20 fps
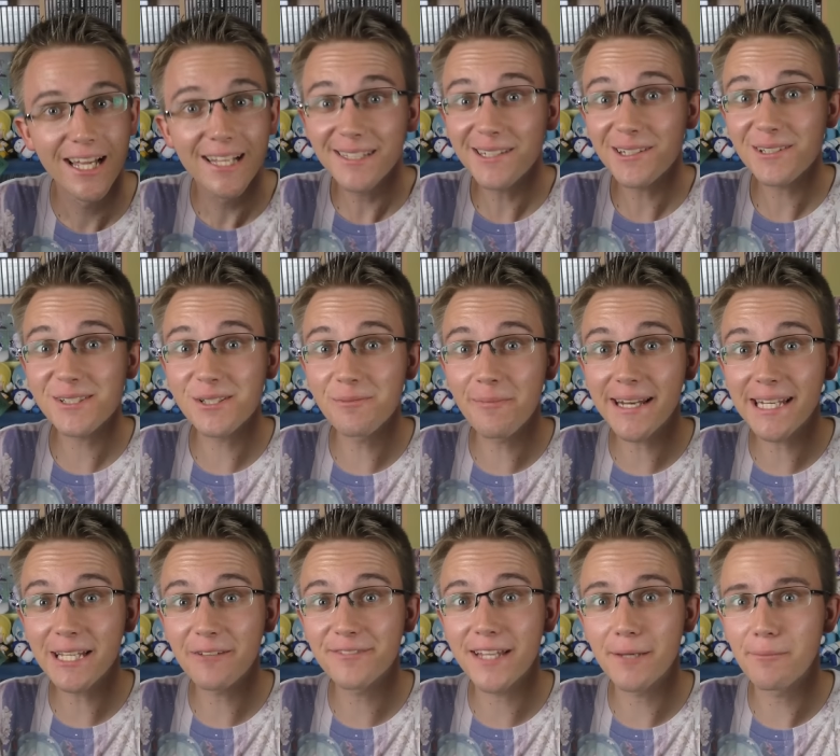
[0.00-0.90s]
There's so
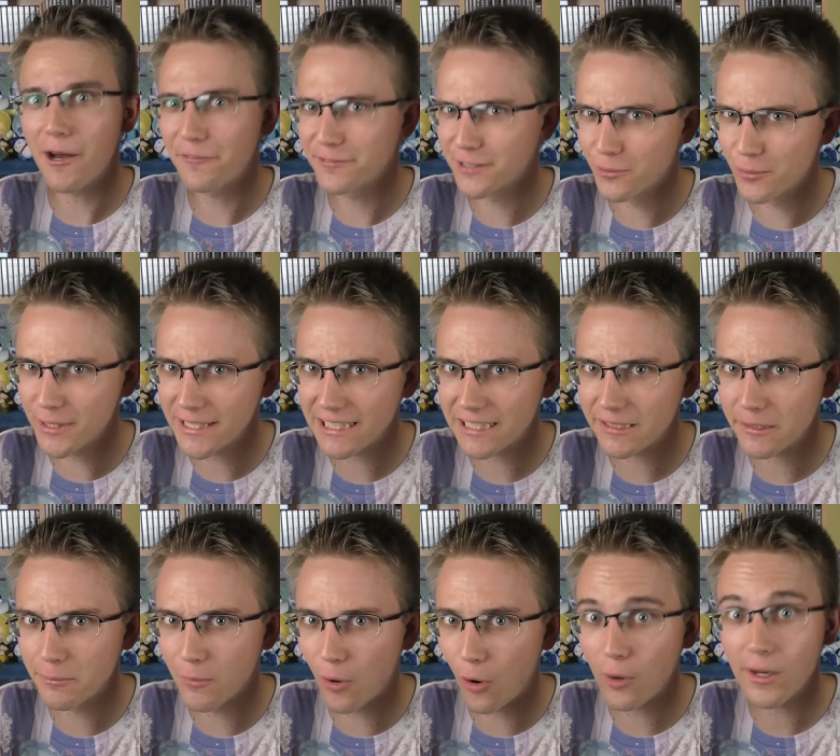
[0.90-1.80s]
many of them, after reading
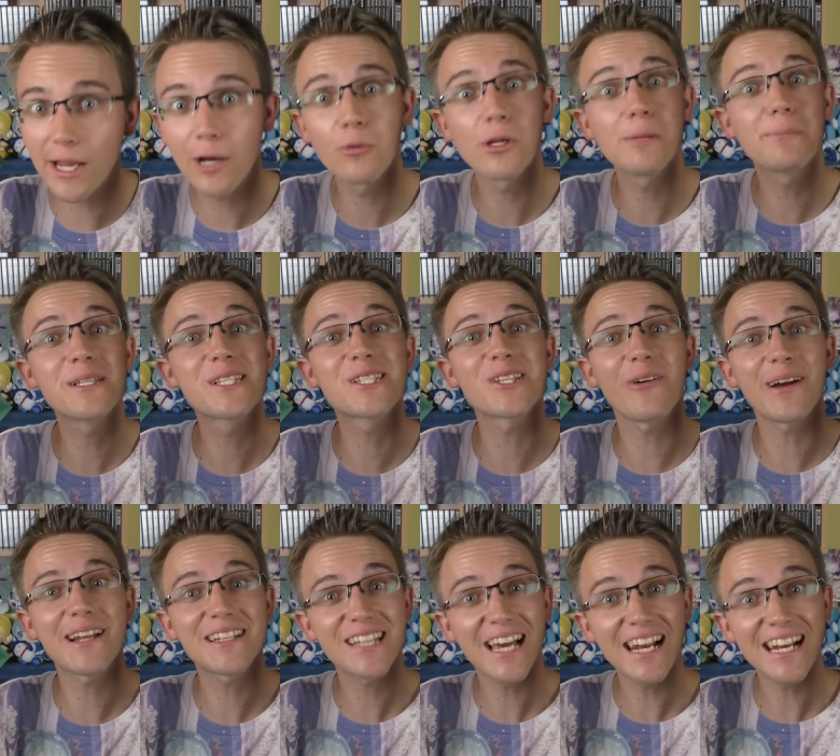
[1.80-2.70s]
them all I will be so
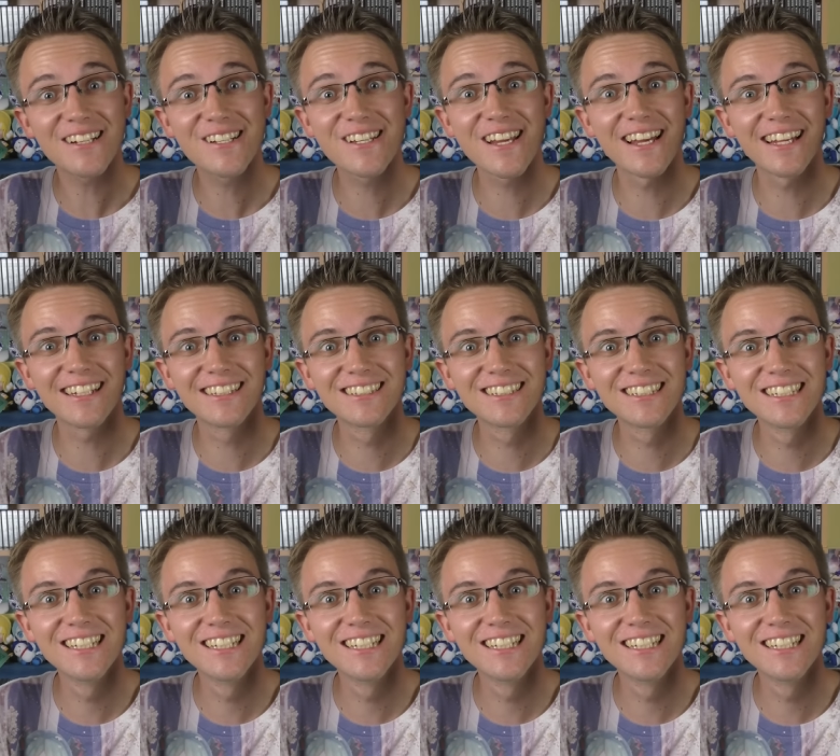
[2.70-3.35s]
intelligent.